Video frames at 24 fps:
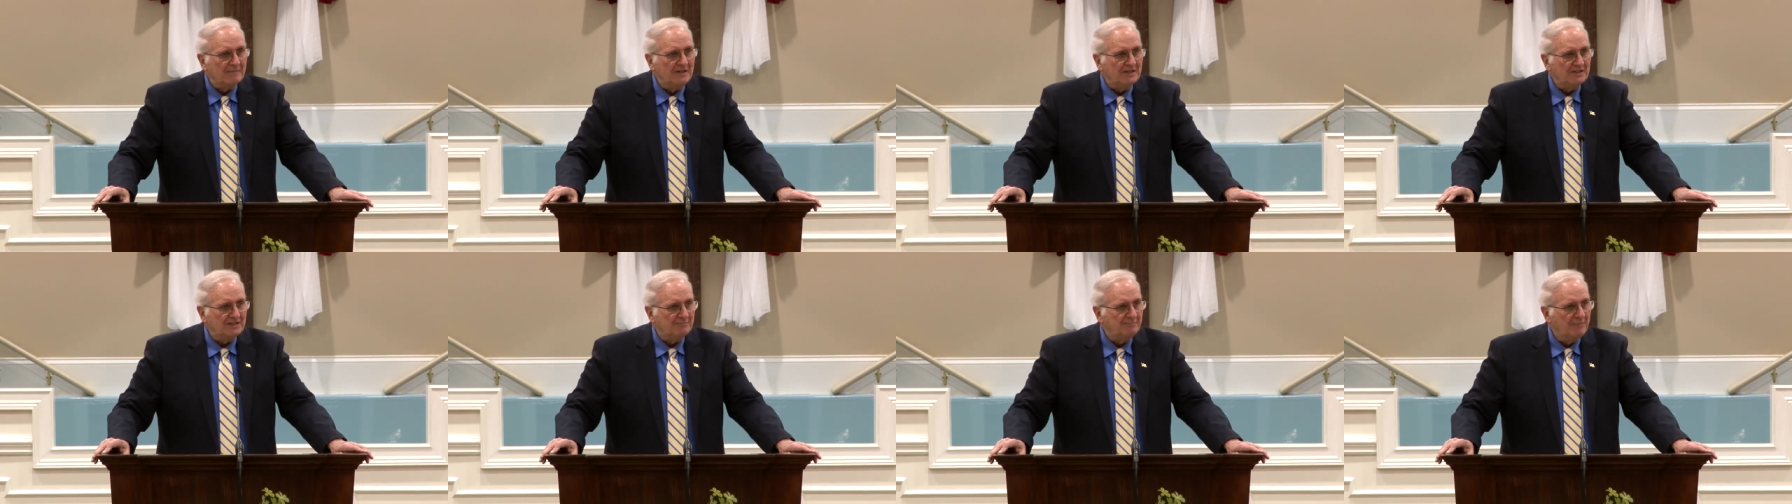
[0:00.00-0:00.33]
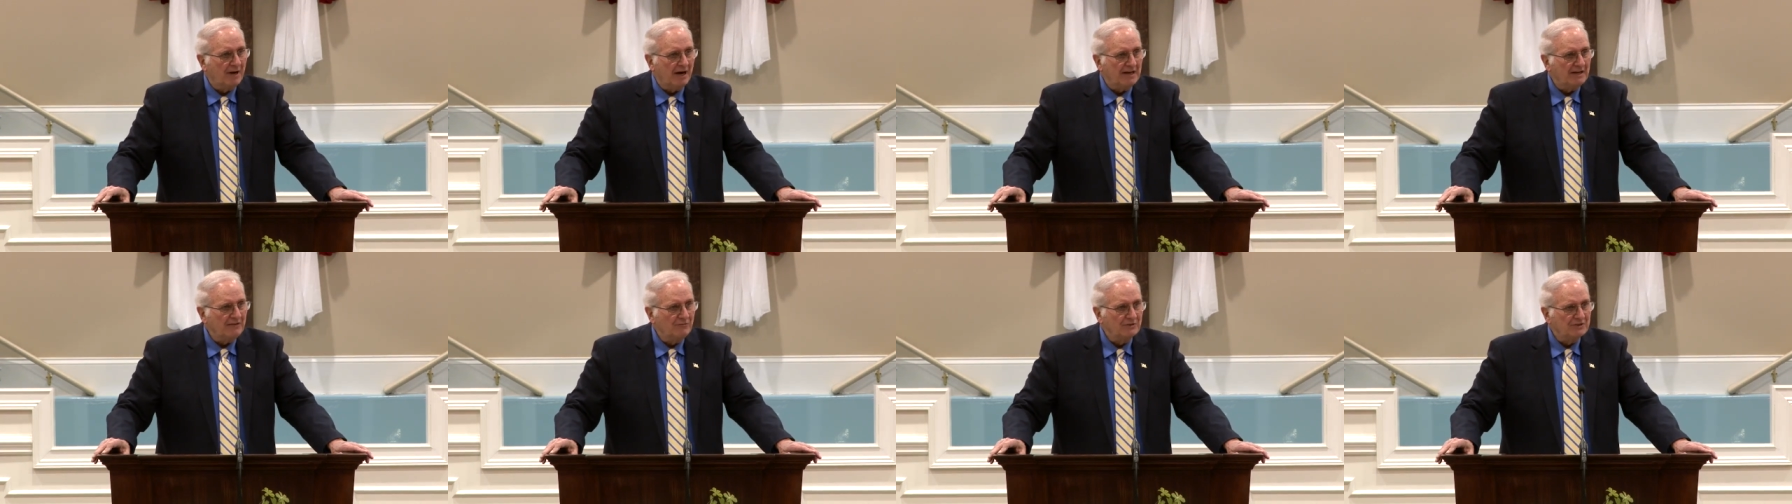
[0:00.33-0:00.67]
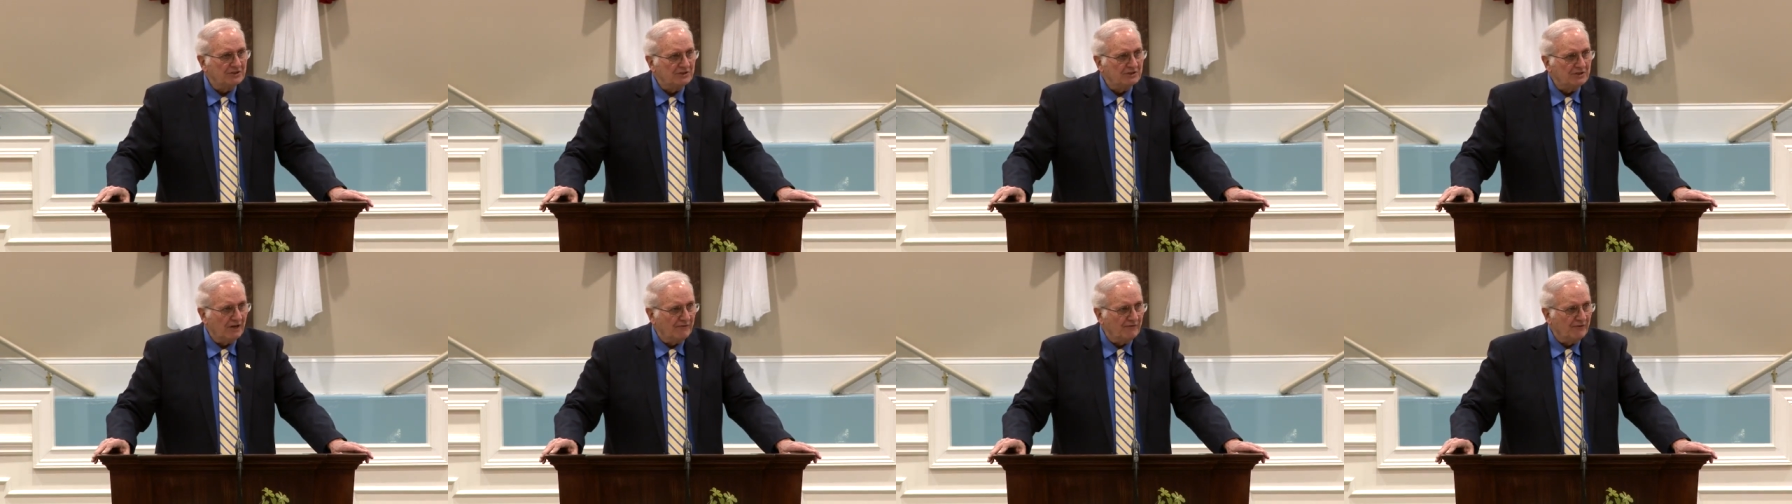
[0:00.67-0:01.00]
His body
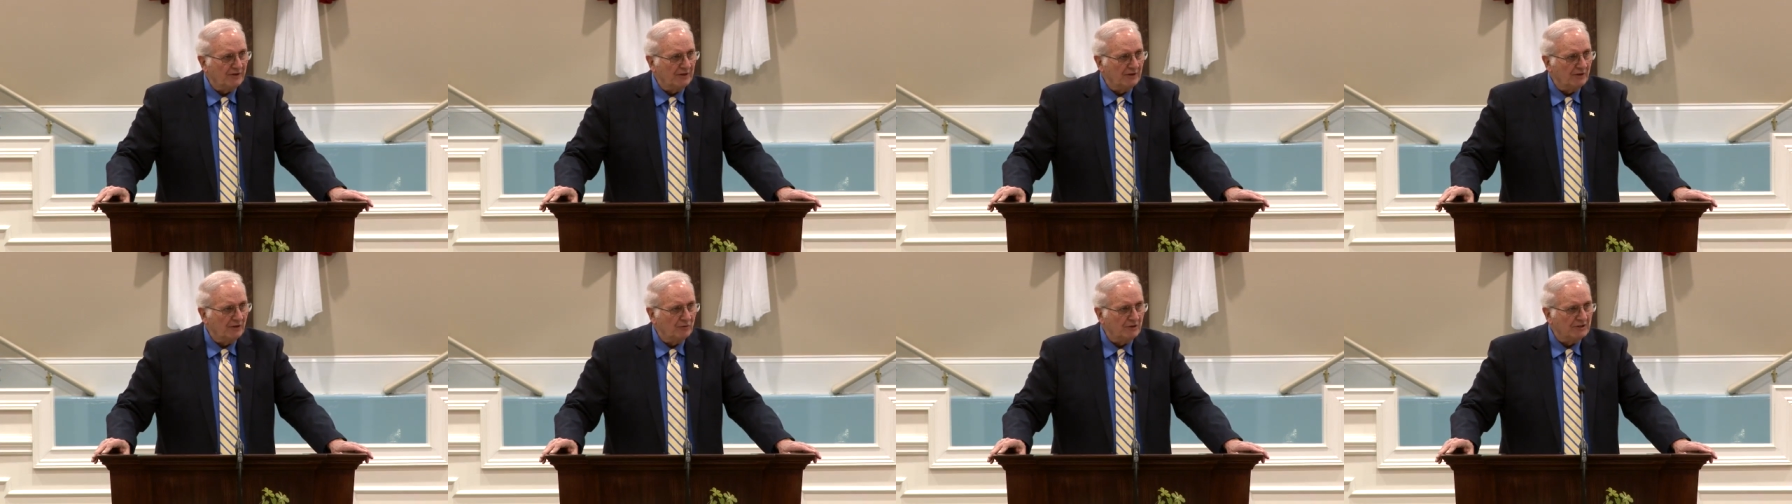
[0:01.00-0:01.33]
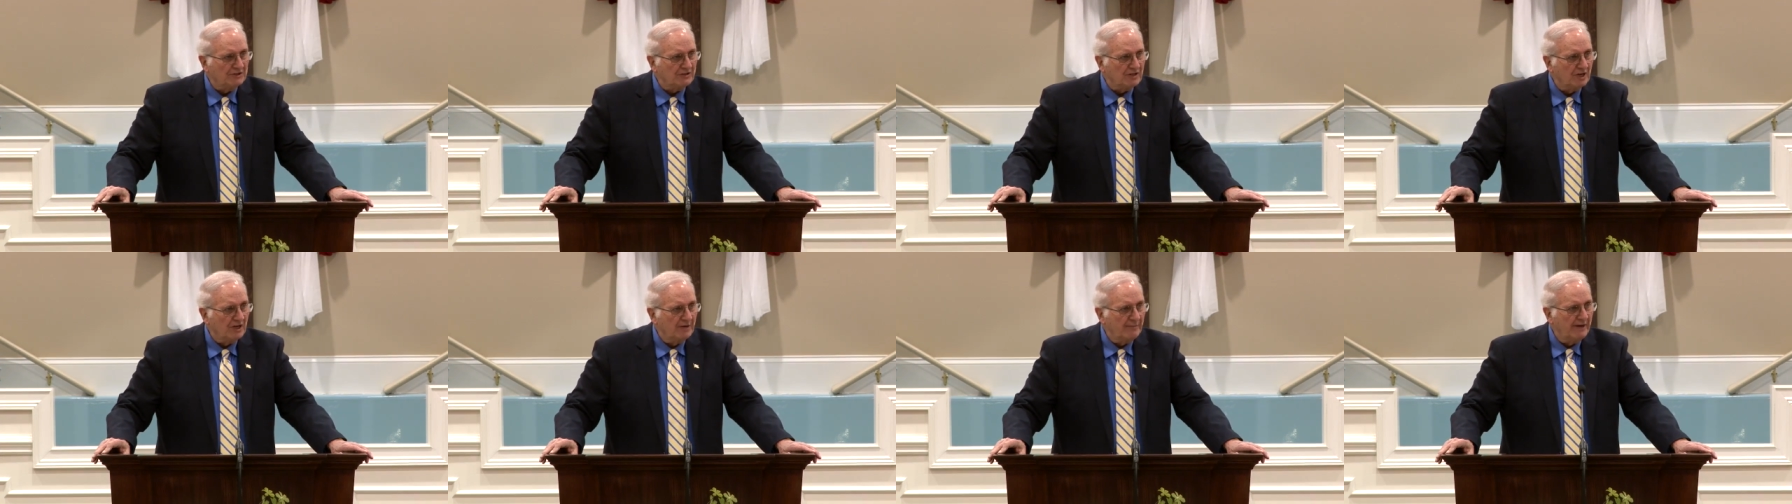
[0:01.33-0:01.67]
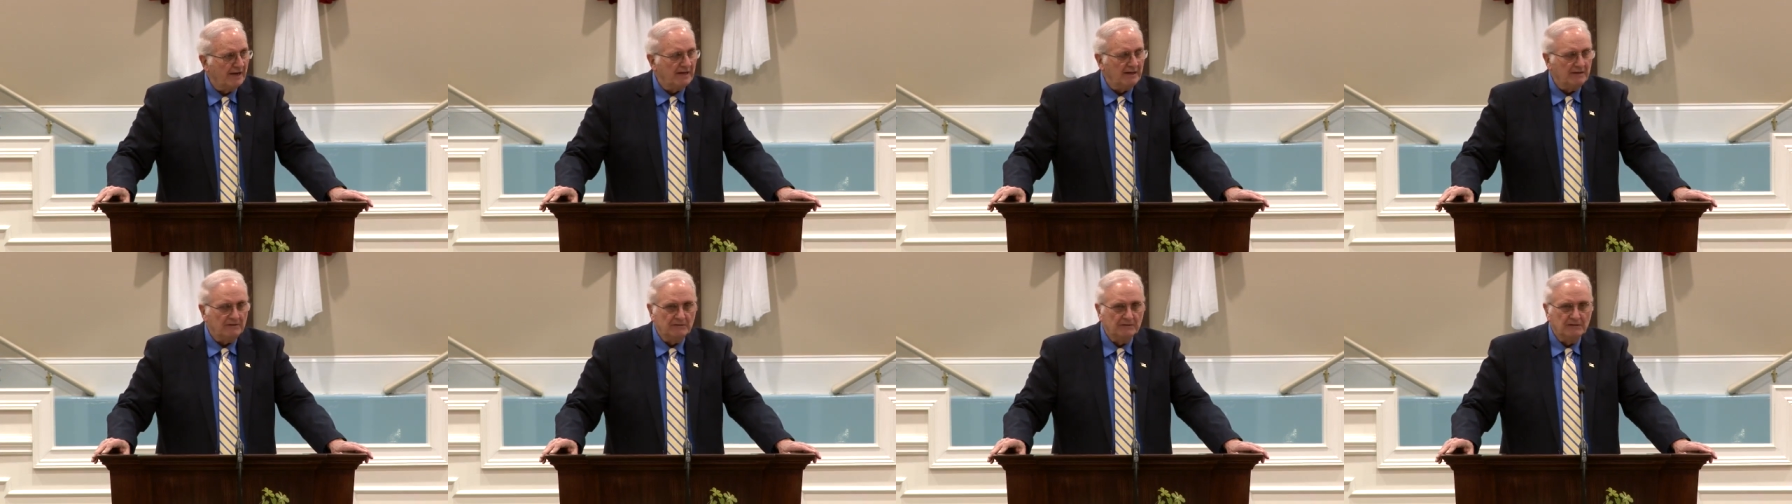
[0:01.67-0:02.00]
was suffering, no question
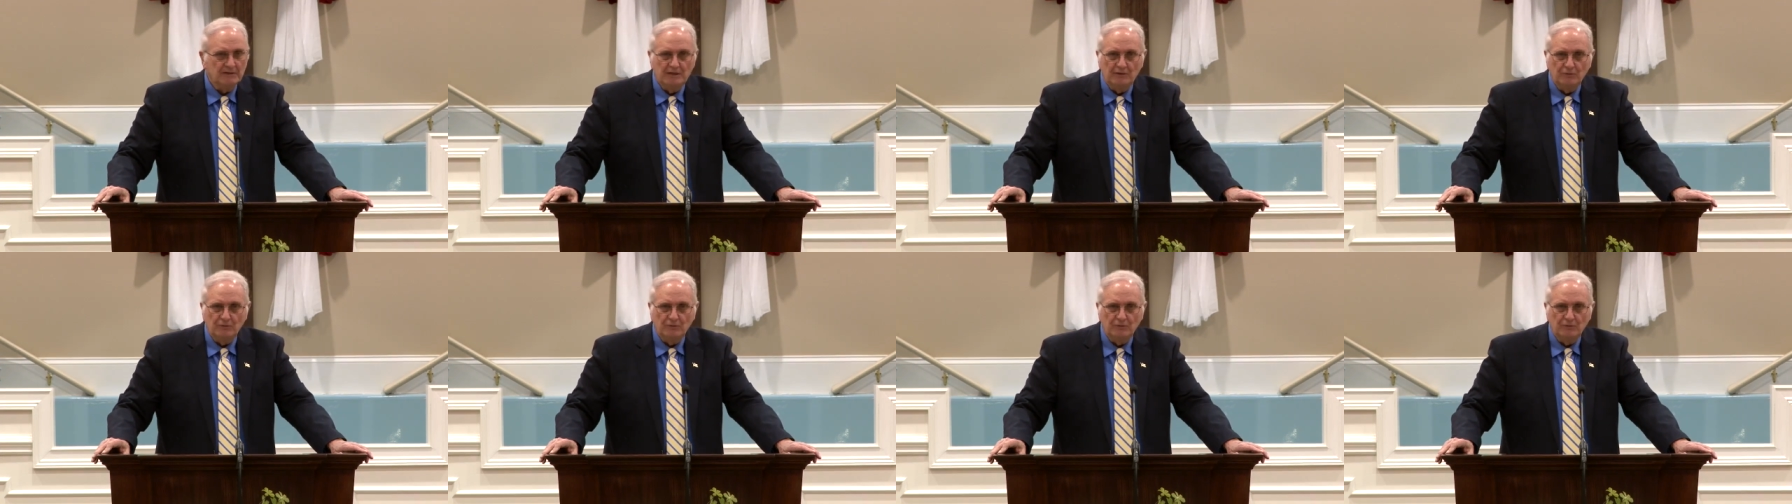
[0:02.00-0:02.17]
about it,